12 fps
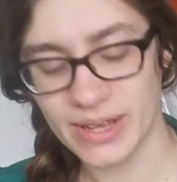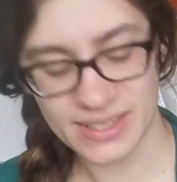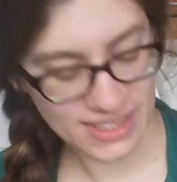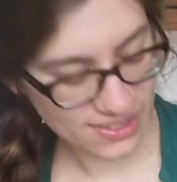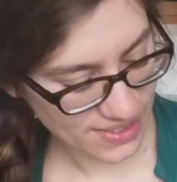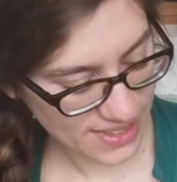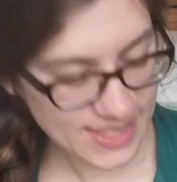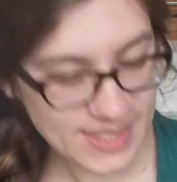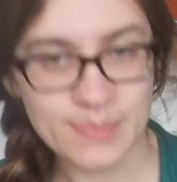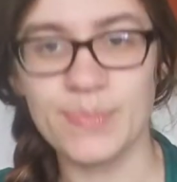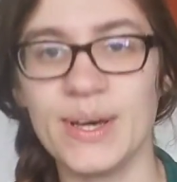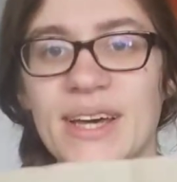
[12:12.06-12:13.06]
amount done on
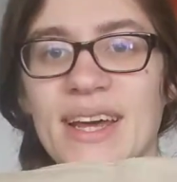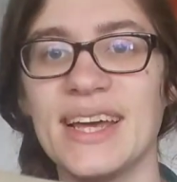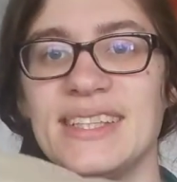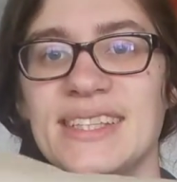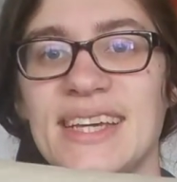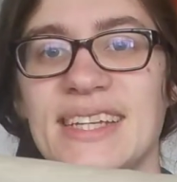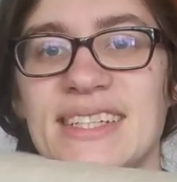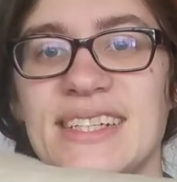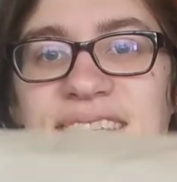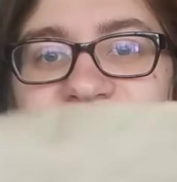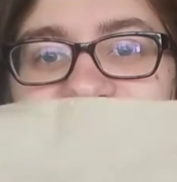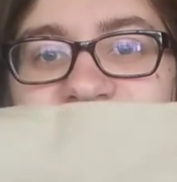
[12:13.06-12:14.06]
this, but I did
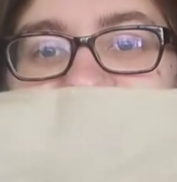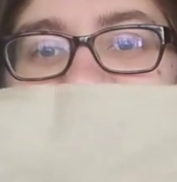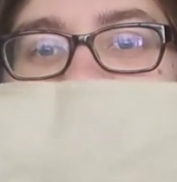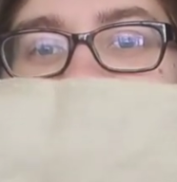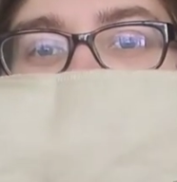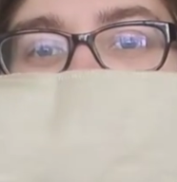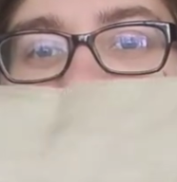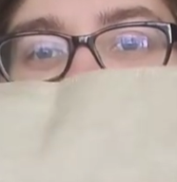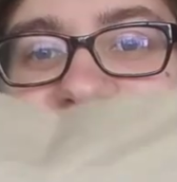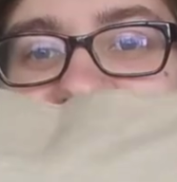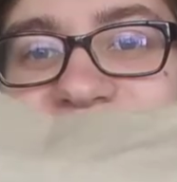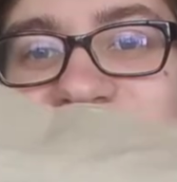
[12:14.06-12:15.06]

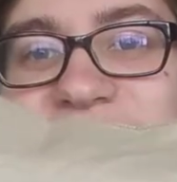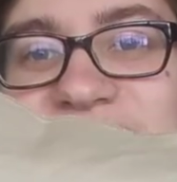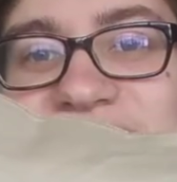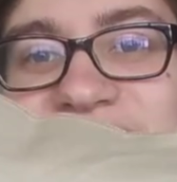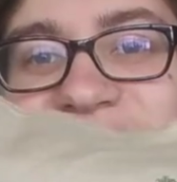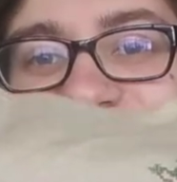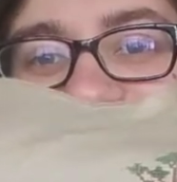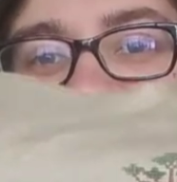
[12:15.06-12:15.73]
finish this